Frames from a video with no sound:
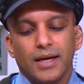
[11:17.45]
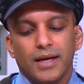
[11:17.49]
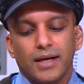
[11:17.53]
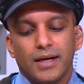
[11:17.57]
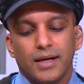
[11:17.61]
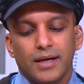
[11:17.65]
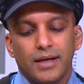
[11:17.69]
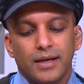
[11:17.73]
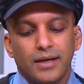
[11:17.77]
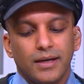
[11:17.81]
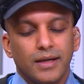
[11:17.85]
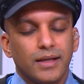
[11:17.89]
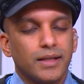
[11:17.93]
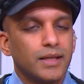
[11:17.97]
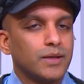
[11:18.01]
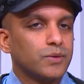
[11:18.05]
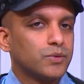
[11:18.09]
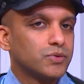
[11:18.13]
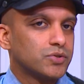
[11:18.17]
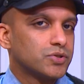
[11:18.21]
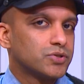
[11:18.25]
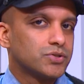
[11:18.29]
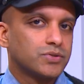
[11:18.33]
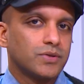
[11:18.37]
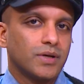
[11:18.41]
And they
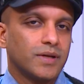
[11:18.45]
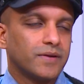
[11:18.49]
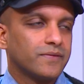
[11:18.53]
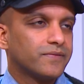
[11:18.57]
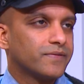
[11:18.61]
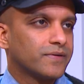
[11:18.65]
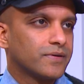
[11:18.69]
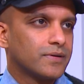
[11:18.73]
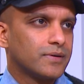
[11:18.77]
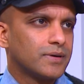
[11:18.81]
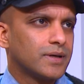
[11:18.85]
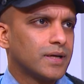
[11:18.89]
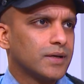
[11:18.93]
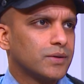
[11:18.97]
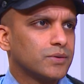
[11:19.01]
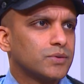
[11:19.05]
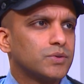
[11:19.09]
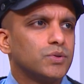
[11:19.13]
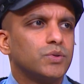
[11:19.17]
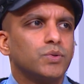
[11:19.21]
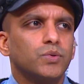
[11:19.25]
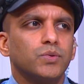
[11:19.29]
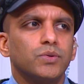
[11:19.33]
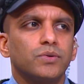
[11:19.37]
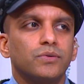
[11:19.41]
were just trying to figure out
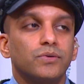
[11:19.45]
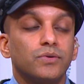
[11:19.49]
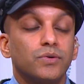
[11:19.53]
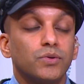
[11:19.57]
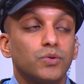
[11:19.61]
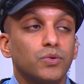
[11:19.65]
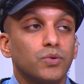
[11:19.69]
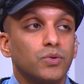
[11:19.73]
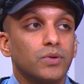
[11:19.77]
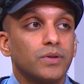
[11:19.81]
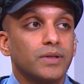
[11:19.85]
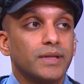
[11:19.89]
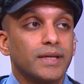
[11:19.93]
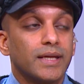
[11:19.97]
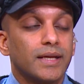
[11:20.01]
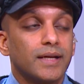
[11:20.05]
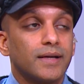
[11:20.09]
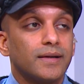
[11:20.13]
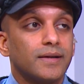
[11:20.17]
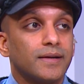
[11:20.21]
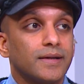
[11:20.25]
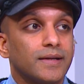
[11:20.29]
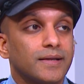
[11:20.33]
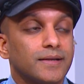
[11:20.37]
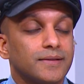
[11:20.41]
who would rule the
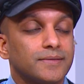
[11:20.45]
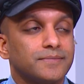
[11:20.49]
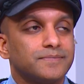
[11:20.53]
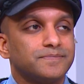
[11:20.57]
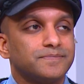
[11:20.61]
area.